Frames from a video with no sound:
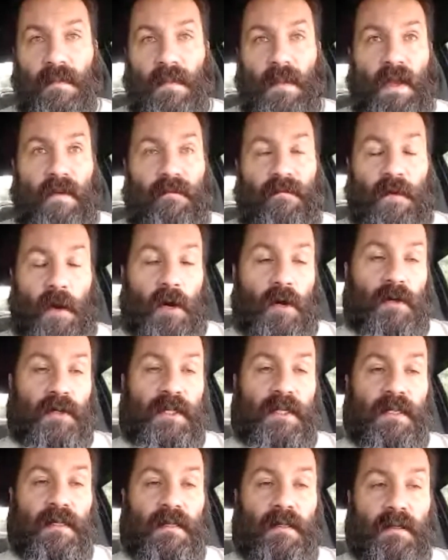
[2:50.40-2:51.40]

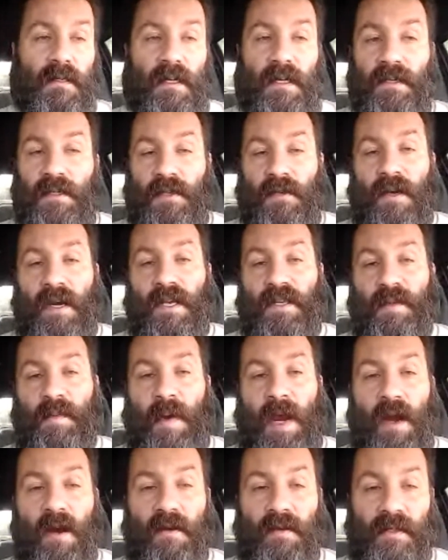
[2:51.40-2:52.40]
First is
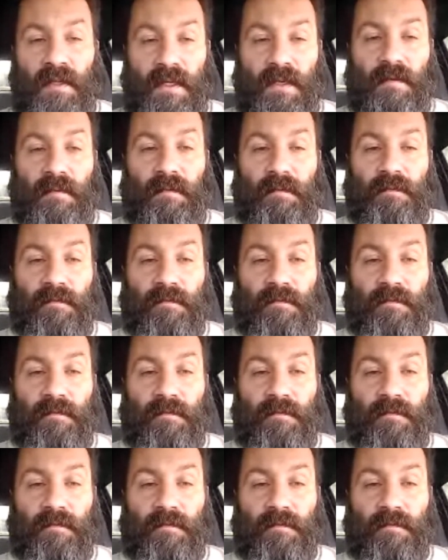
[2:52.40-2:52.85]
transparency.